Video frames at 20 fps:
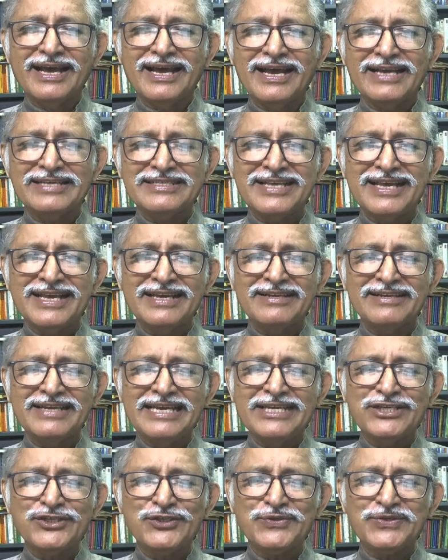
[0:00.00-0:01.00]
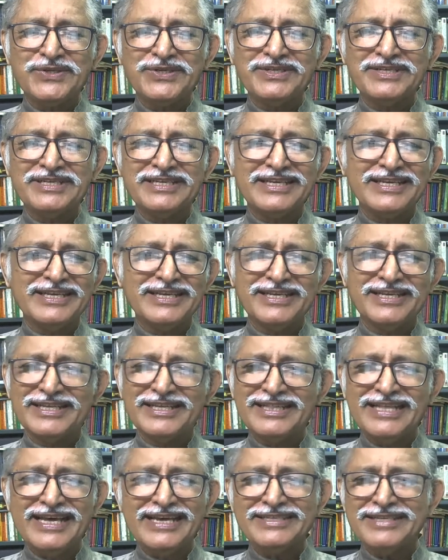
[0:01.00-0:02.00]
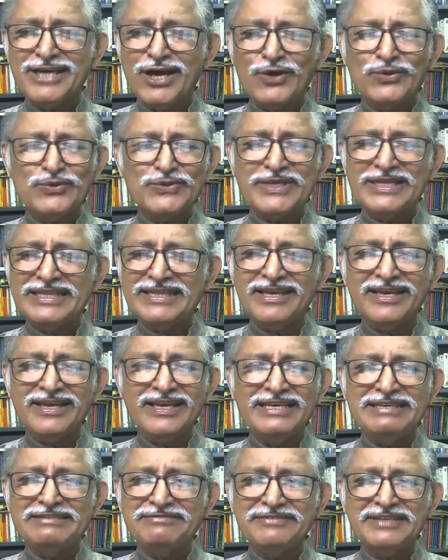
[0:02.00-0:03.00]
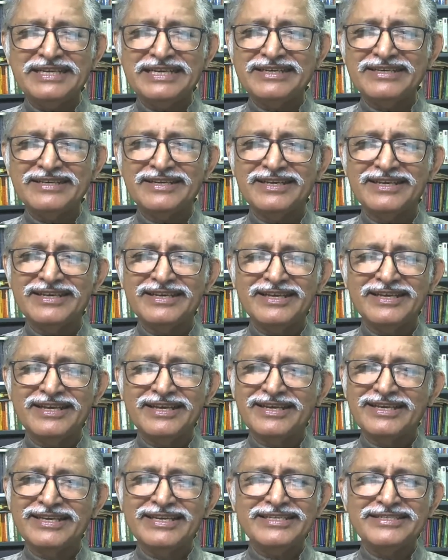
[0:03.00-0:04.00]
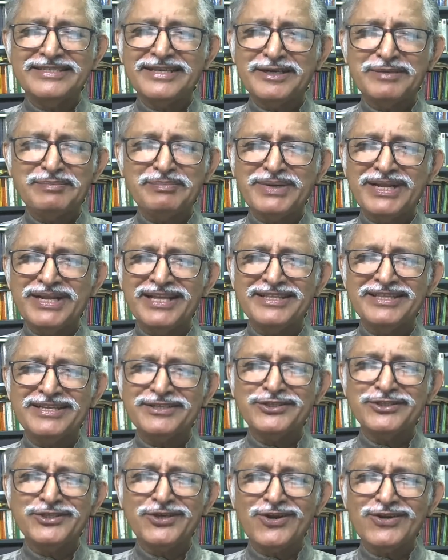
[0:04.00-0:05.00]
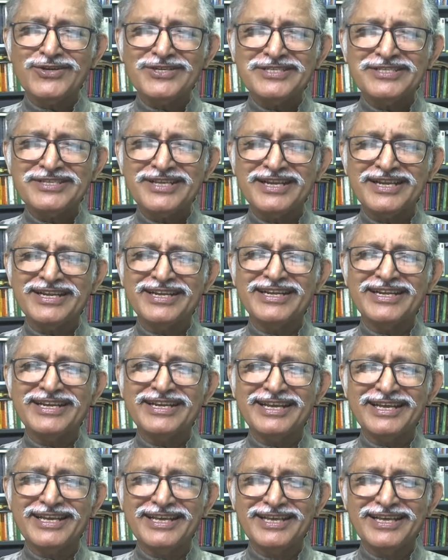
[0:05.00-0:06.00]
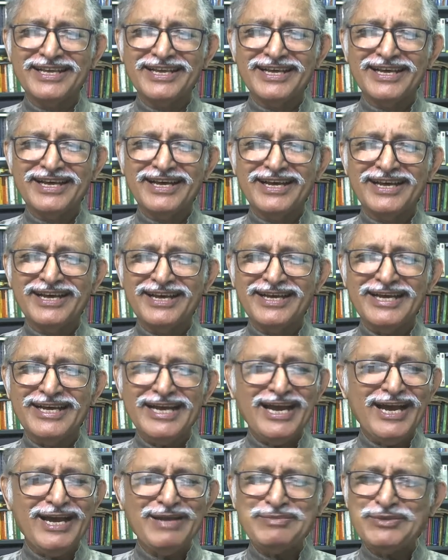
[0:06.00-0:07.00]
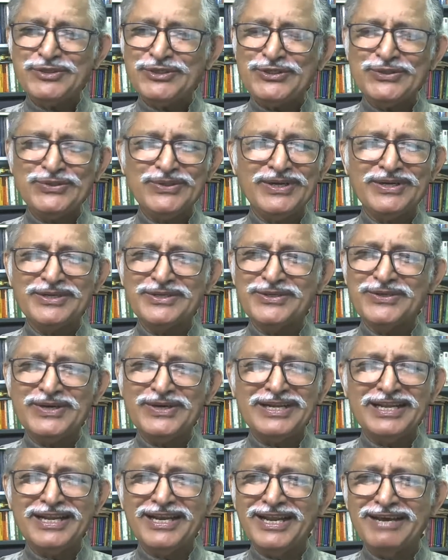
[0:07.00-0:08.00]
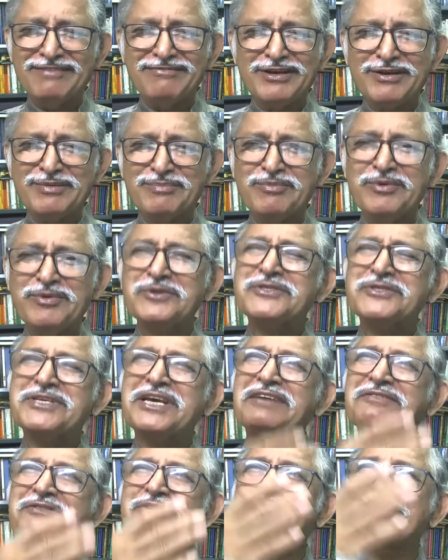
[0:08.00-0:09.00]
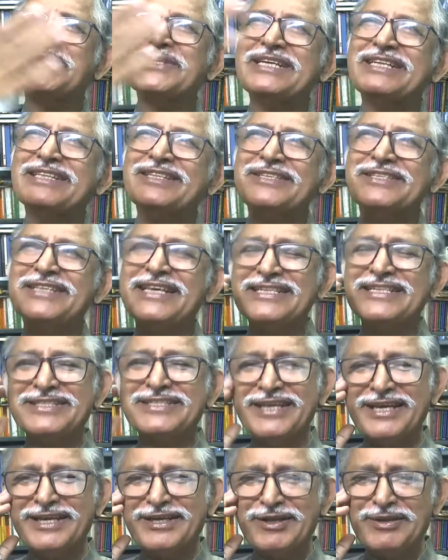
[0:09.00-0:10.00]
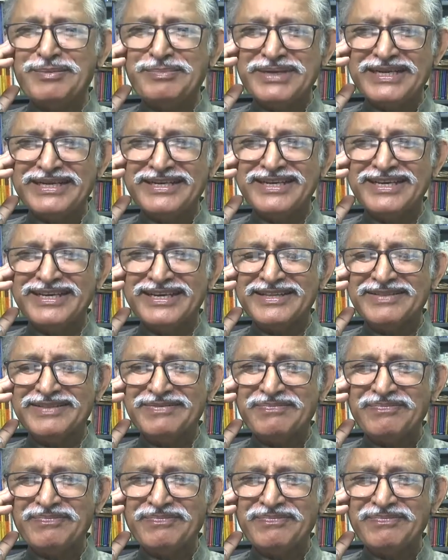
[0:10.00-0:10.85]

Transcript: as I reached that house in the evening, he said, Brother Johnson, uh, I'm sure you are a lover of books. Have you seen this encyclopedia?